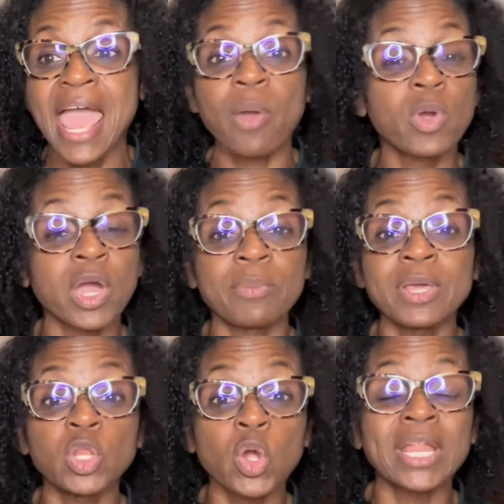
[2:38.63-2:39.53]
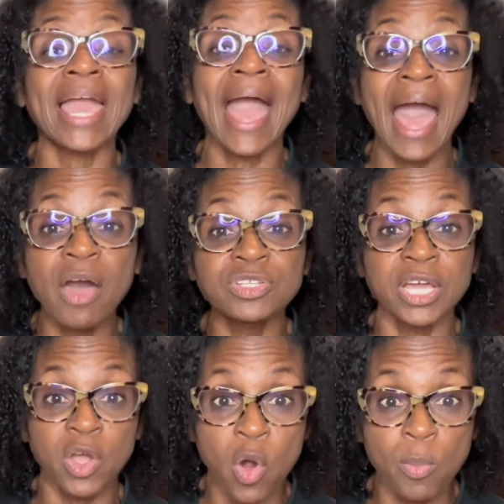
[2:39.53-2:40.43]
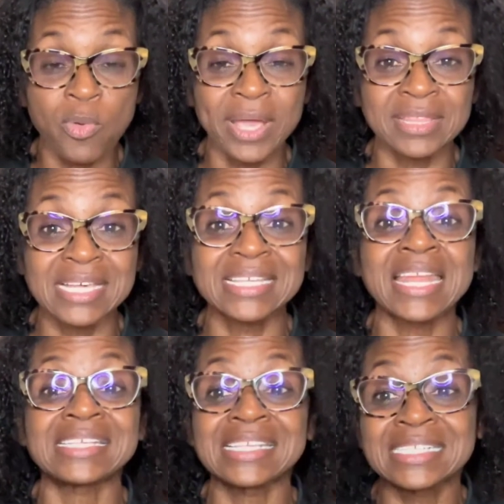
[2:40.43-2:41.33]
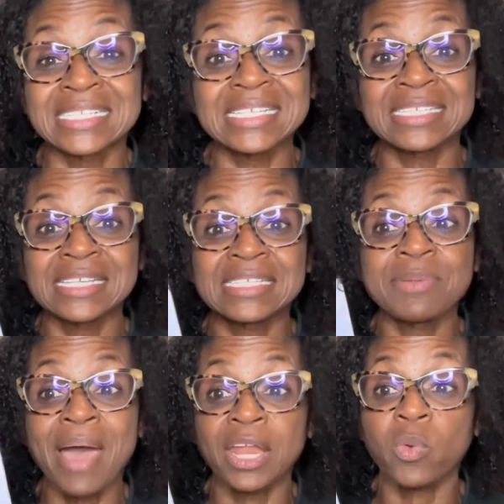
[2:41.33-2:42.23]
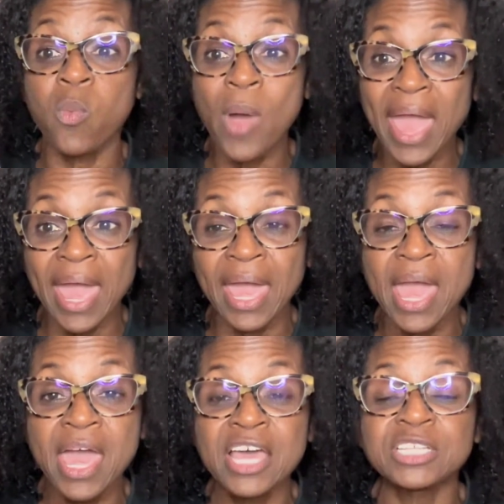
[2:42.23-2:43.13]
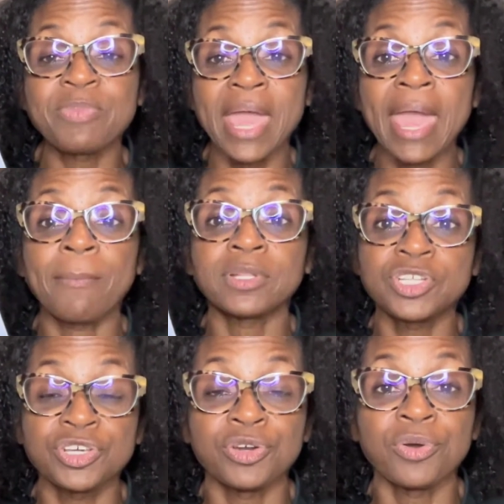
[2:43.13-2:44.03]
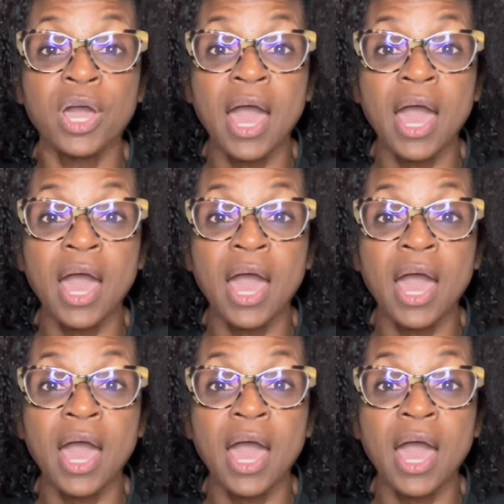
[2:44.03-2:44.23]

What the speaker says: and we're going to be learning how to incorporate this in a systematic way to be able to